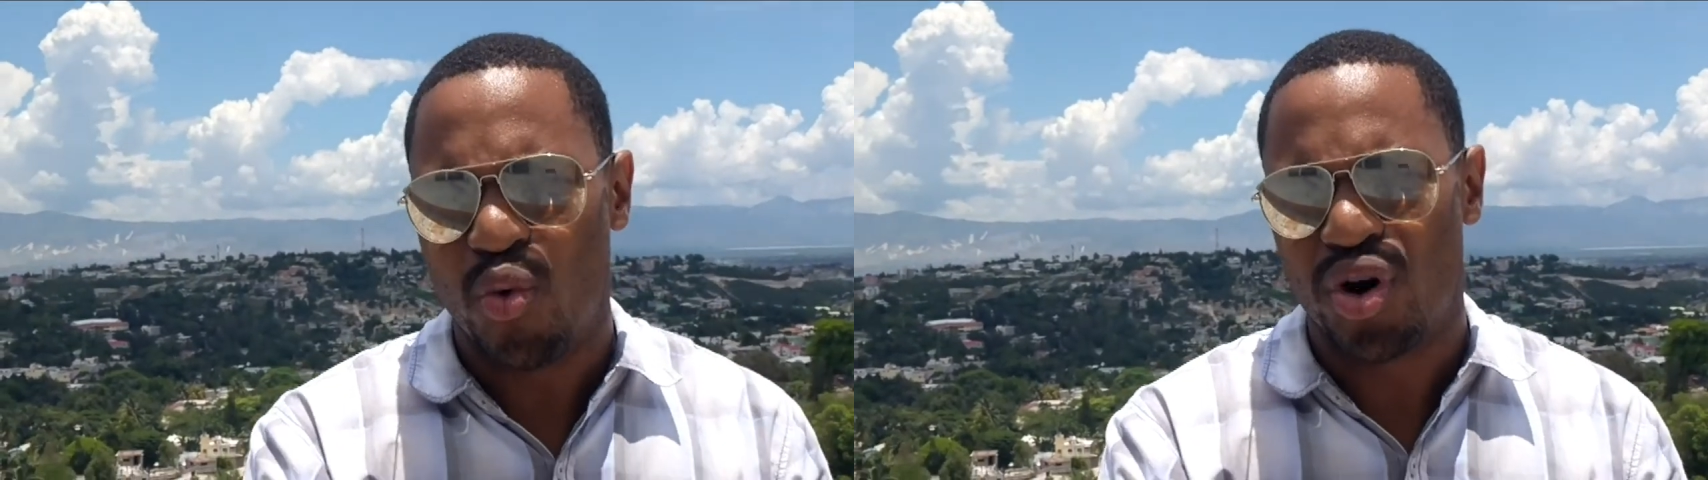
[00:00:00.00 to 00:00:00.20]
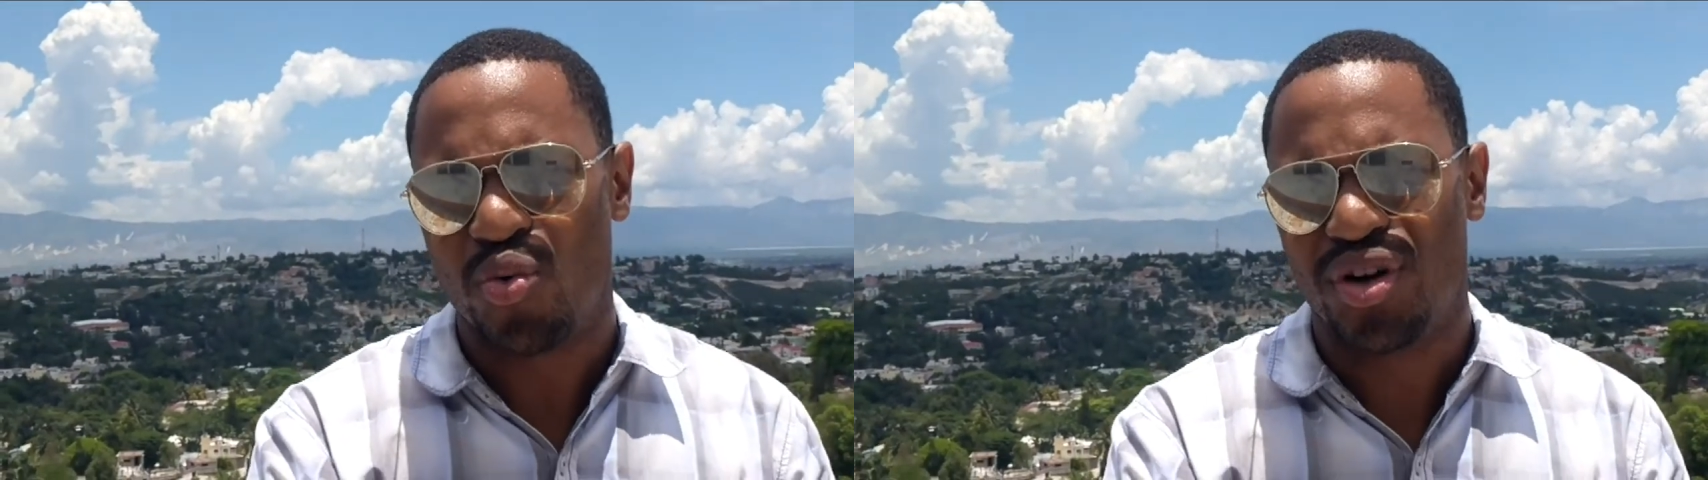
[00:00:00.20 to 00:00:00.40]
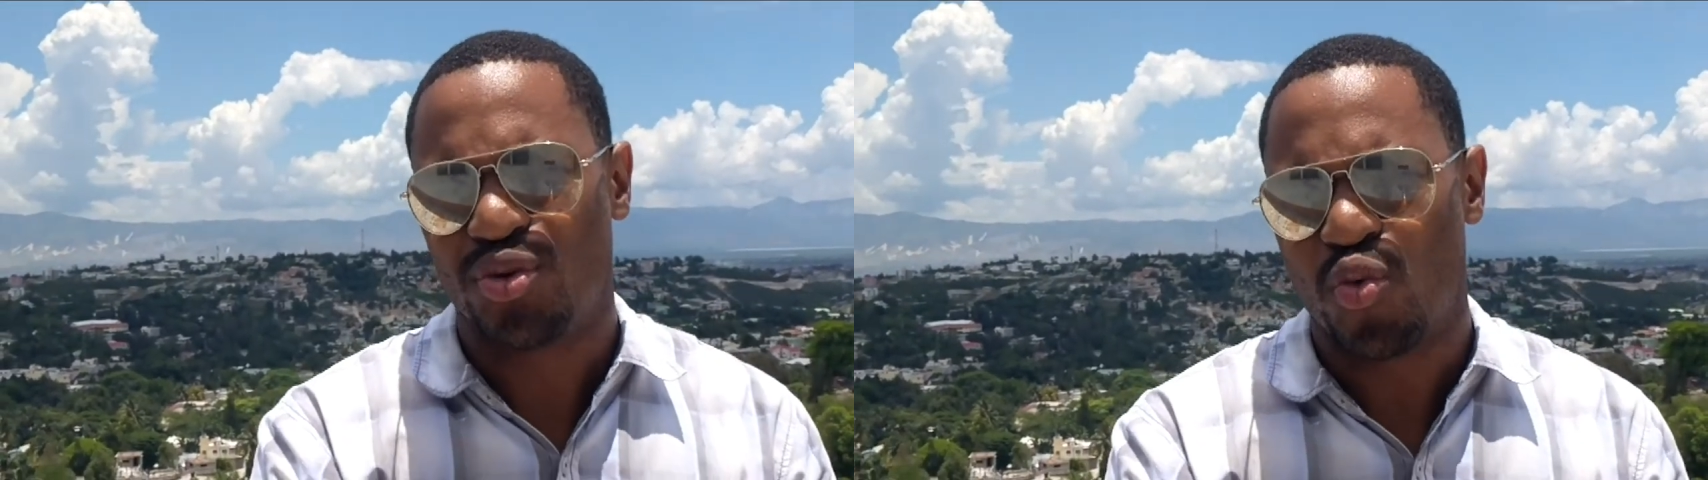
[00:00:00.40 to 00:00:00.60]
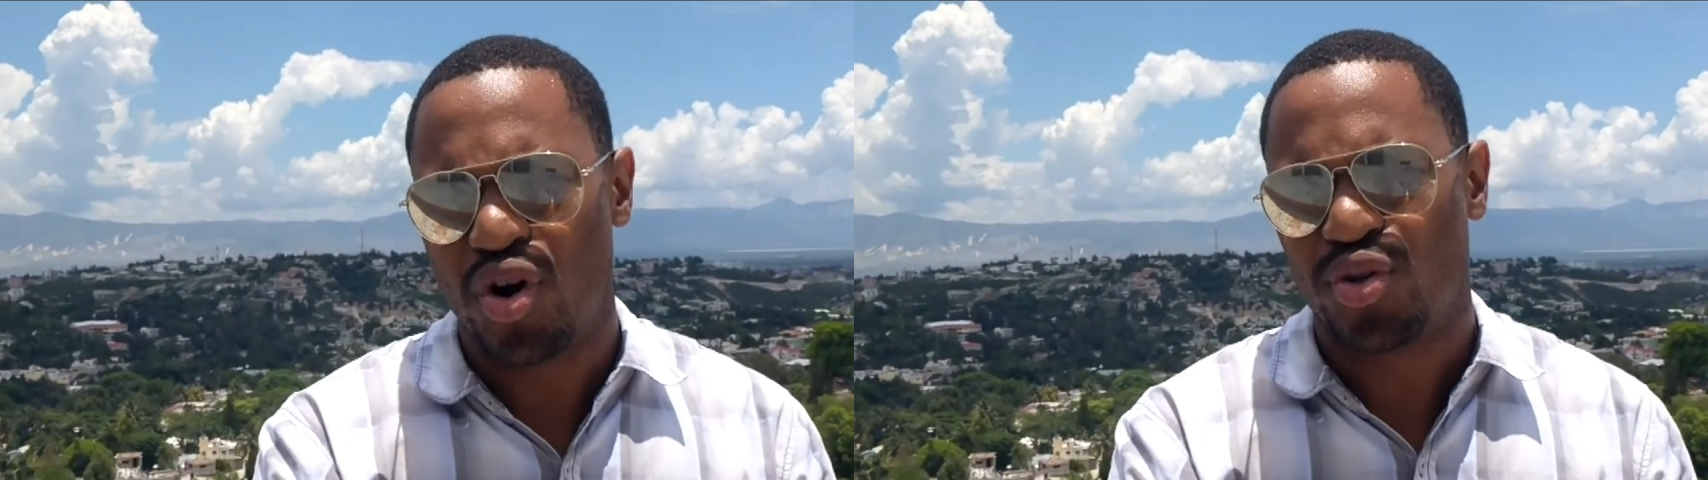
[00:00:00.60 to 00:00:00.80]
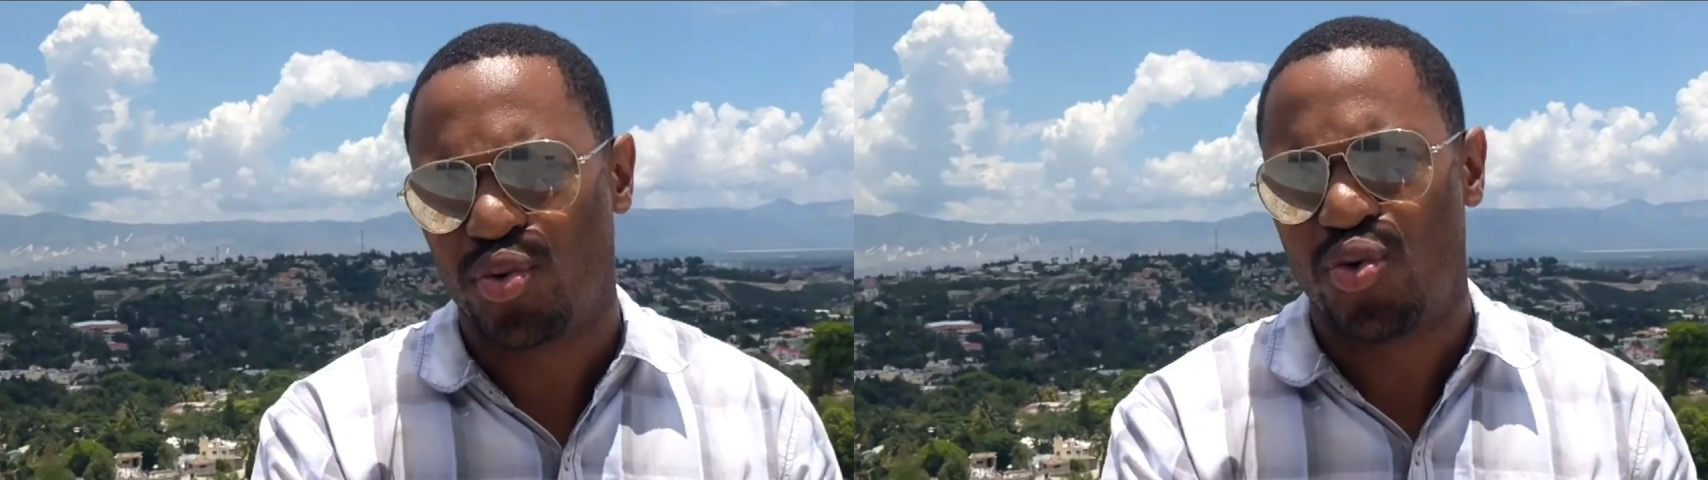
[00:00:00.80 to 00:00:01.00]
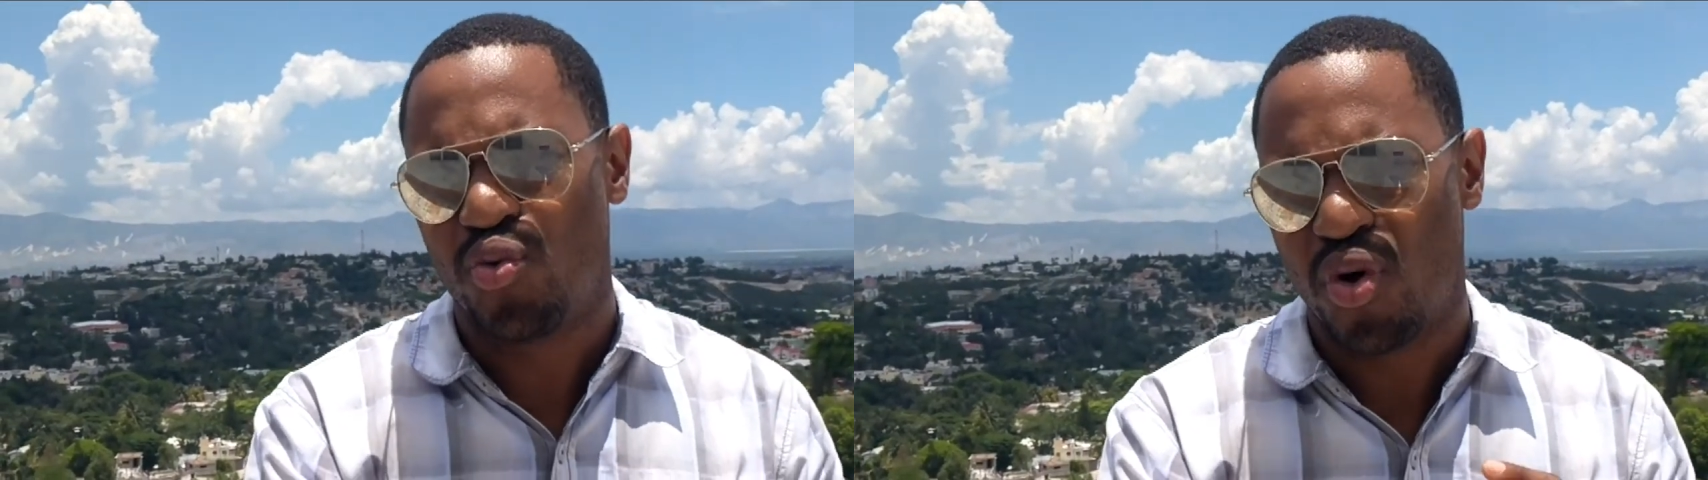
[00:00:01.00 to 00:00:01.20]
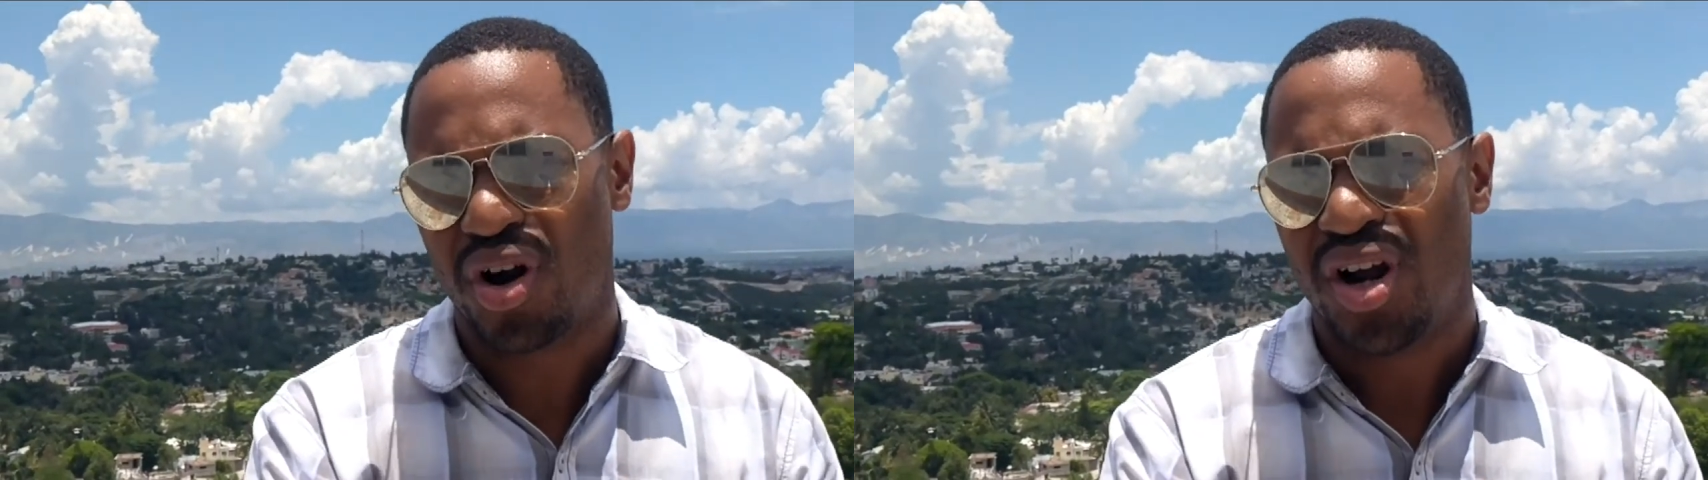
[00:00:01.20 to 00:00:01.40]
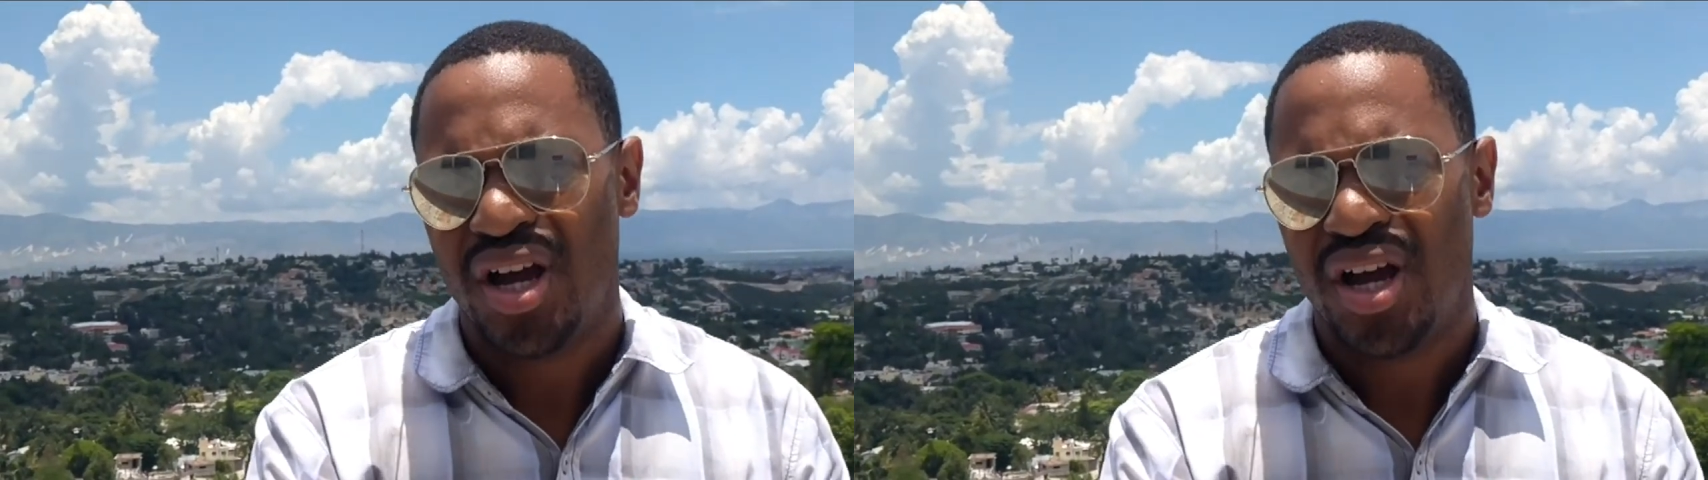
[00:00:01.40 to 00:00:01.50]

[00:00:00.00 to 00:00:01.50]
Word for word: work with, work through, work